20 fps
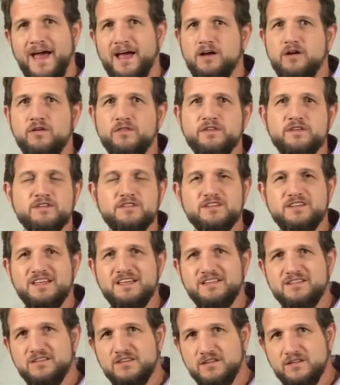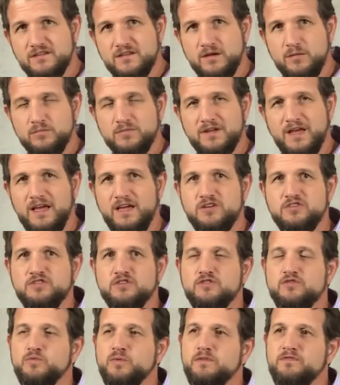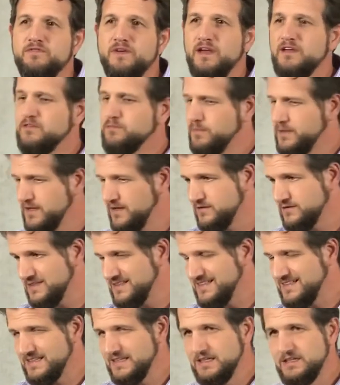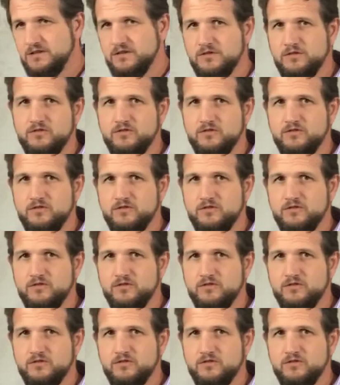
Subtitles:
on the sins and temptations we face because it leads